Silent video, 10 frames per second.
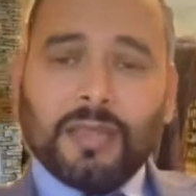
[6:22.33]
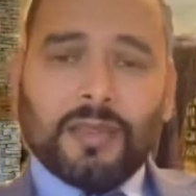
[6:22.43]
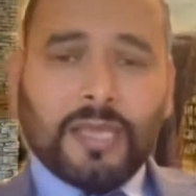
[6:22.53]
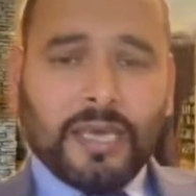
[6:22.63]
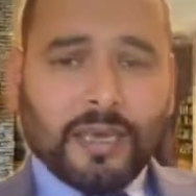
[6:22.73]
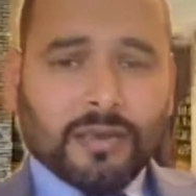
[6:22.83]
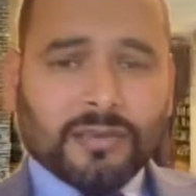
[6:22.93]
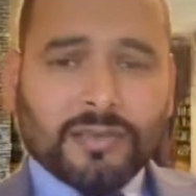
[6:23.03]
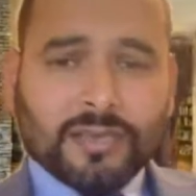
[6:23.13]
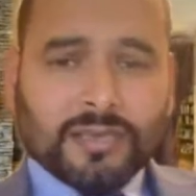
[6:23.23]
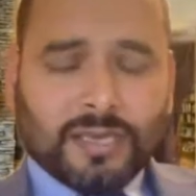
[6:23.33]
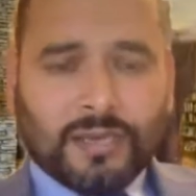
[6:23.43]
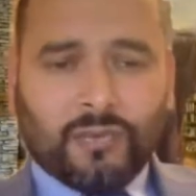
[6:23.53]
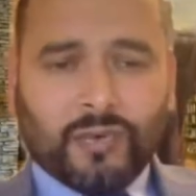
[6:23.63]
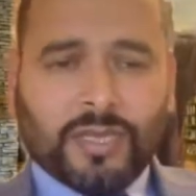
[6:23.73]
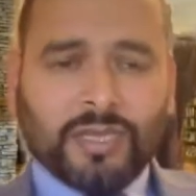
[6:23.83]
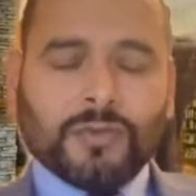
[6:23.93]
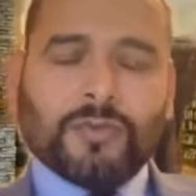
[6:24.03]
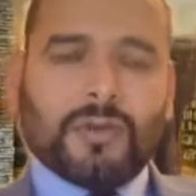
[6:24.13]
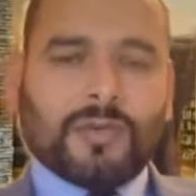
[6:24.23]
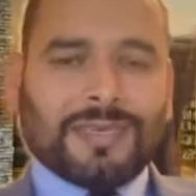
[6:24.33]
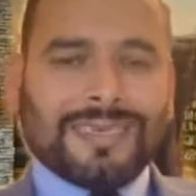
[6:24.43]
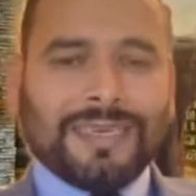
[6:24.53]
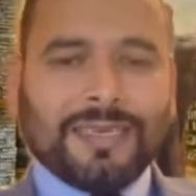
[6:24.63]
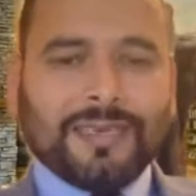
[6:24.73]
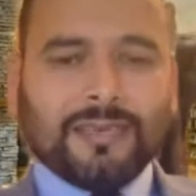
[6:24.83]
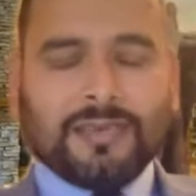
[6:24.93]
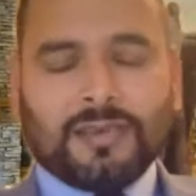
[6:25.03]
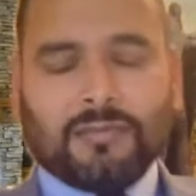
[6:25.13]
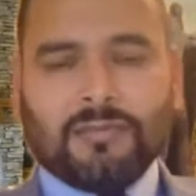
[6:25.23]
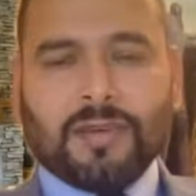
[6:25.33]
They understand whether you are telling the